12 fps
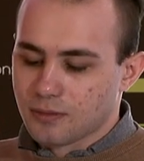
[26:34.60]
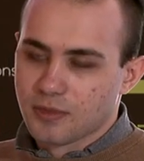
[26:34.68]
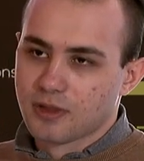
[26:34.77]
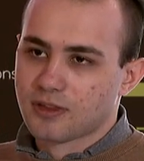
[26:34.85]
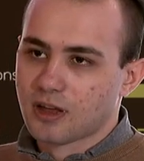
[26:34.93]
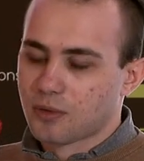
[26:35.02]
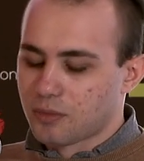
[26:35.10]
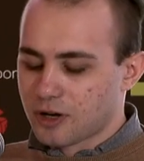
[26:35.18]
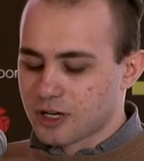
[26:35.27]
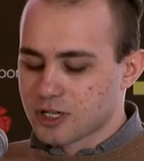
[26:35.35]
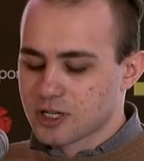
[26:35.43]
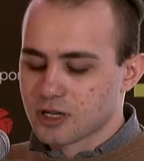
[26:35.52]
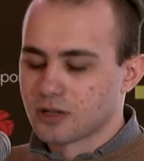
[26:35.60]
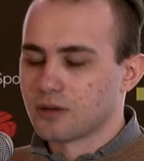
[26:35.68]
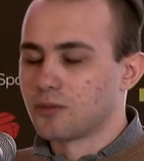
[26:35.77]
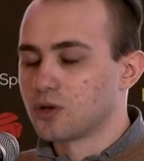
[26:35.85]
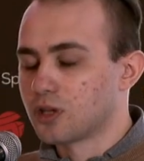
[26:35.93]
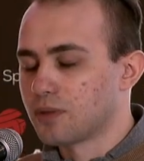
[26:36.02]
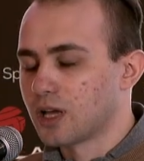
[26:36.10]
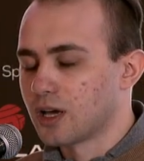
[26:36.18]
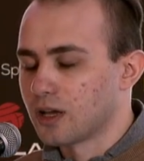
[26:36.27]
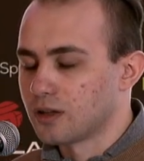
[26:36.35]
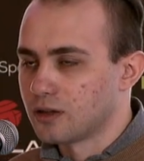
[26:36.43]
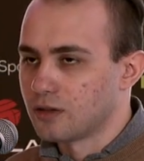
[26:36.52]
sub operation, multiply,
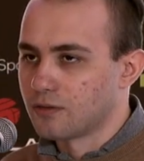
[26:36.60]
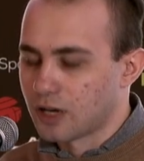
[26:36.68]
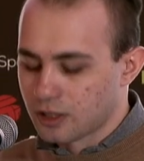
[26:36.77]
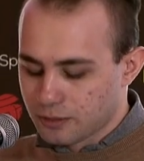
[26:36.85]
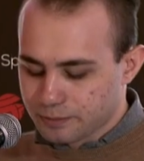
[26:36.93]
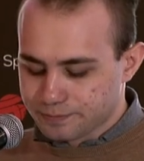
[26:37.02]
and divide.